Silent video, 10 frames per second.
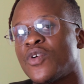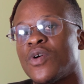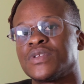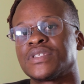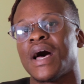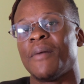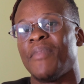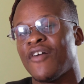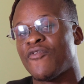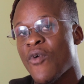goes
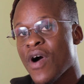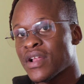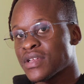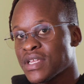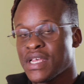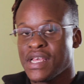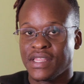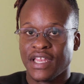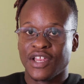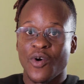above 1,
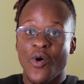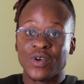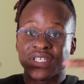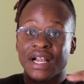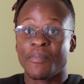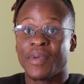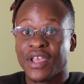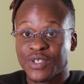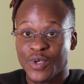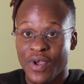that can cause clipping
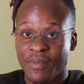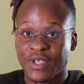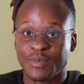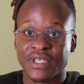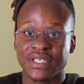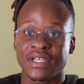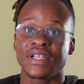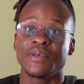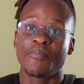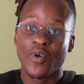into your image,
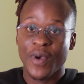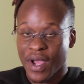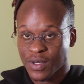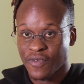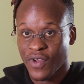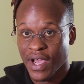basically blowing out of your